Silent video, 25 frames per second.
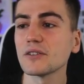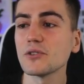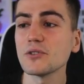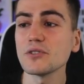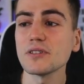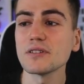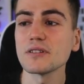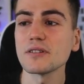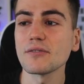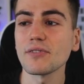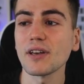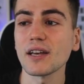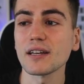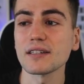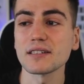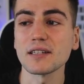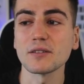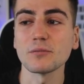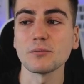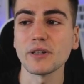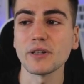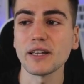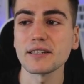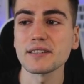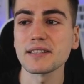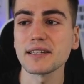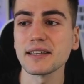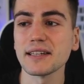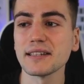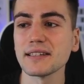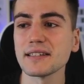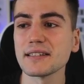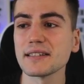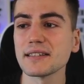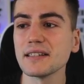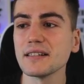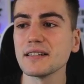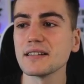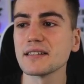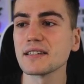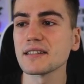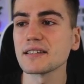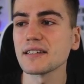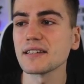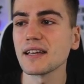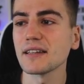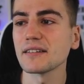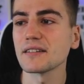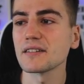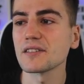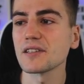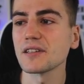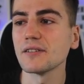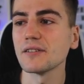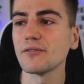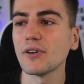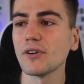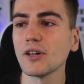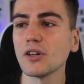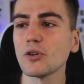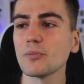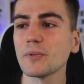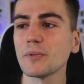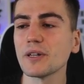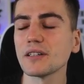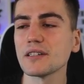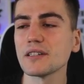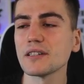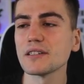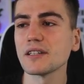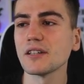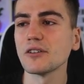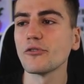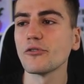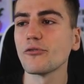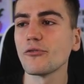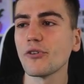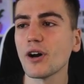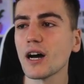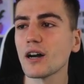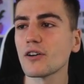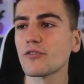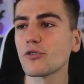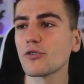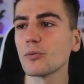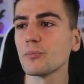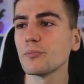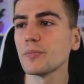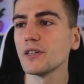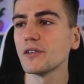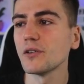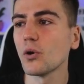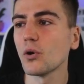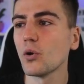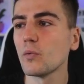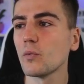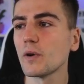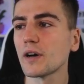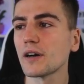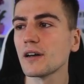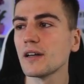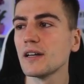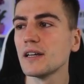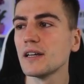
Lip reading: using the fact that black's king is still in the center, the development is still far from being over,